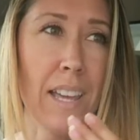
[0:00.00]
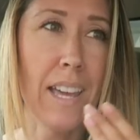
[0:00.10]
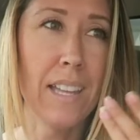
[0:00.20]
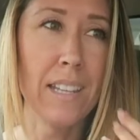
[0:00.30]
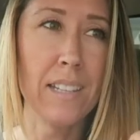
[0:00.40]

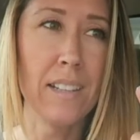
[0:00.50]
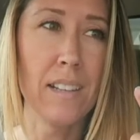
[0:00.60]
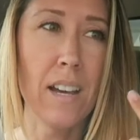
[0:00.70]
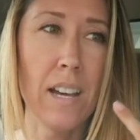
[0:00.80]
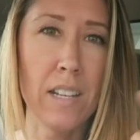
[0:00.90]
and
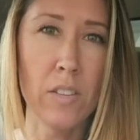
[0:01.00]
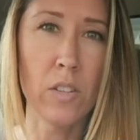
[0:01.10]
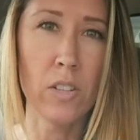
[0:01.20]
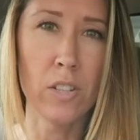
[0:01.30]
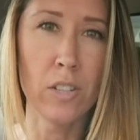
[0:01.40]

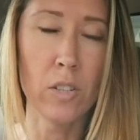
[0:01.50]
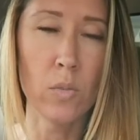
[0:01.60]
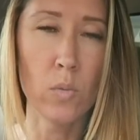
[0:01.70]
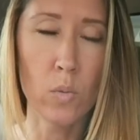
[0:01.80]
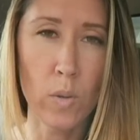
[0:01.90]
another
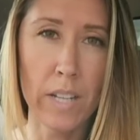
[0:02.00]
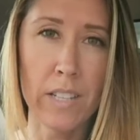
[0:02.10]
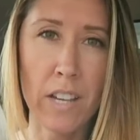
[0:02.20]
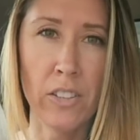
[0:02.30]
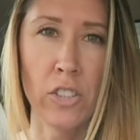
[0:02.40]
quite a
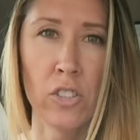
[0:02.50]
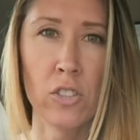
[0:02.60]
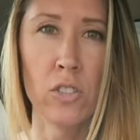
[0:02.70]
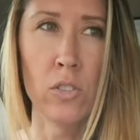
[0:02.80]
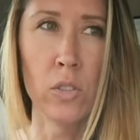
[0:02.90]
young
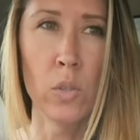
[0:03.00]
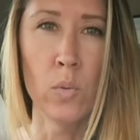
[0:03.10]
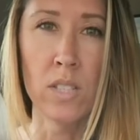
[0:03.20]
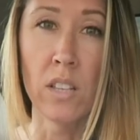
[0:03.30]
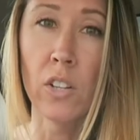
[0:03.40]
girl who
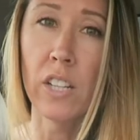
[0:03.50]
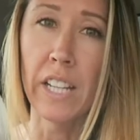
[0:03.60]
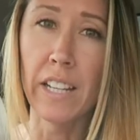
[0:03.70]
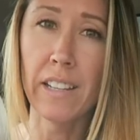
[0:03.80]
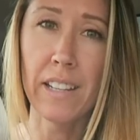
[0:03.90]
was
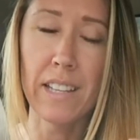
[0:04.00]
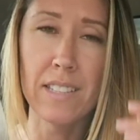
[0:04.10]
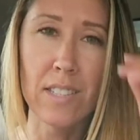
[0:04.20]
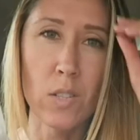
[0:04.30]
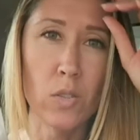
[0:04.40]
learning,
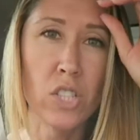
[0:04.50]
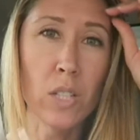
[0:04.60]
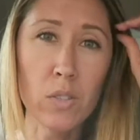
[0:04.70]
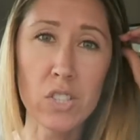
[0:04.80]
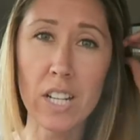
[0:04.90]
and so
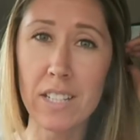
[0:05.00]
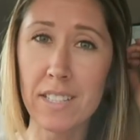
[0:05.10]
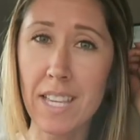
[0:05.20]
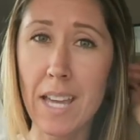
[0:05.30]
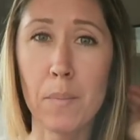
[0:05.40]
she was trying to
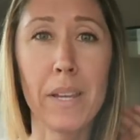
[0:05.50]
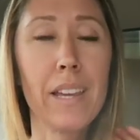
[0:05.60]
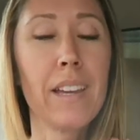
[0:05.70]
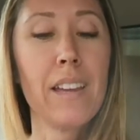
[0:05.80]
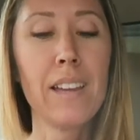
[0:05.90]
scan
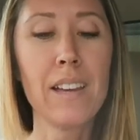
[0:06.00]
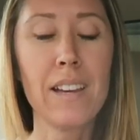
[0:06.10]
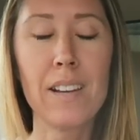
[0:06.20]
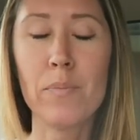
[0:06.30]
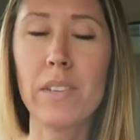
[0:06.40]
me.
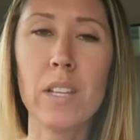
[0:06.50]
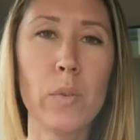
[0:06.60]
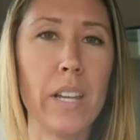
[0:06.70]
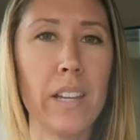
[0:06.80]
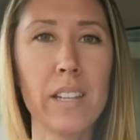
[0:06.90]

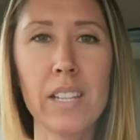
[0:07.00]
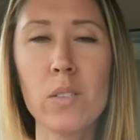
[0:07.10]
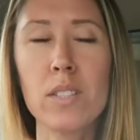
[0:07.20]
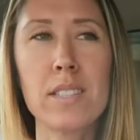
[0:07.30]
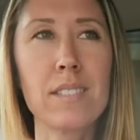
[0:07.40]
Anyway,
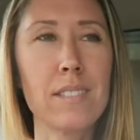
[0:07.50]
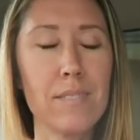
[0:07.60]
it was